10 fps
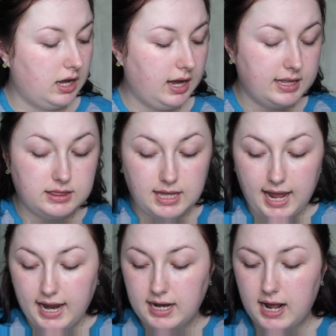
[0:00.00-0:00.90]
And
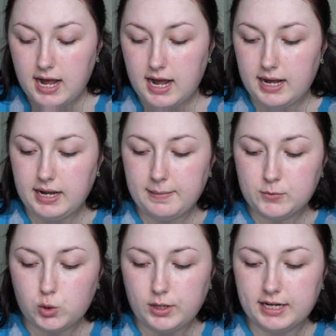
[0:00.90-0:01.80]
then I am
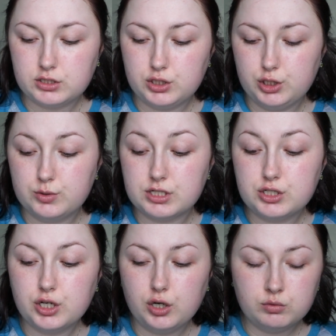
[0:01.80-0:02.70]
going to use a
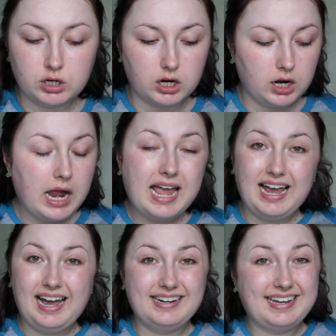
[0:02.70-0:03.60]
toner.
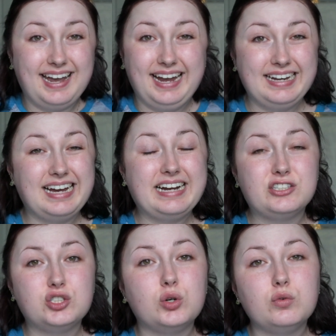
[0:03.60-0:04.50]
And again, I
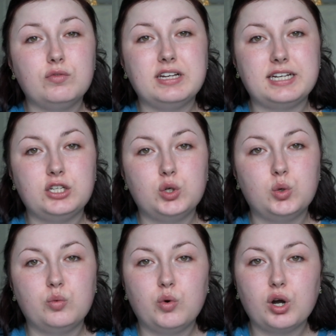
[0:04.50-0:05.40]
don't really know
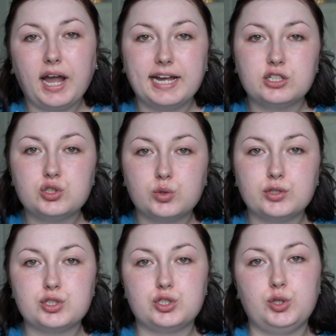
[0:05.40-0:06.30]
what kind of
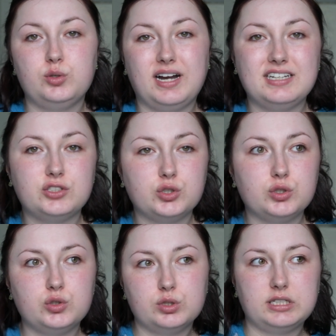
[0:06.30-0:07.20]
toners do. I
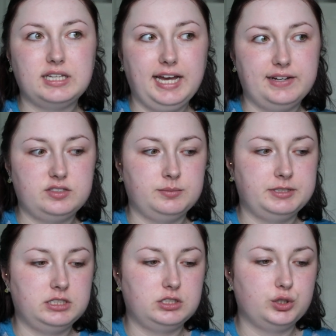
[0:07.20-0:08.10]
do know that they have
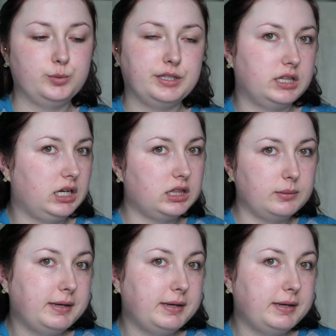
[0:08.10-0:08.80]
something to do with like the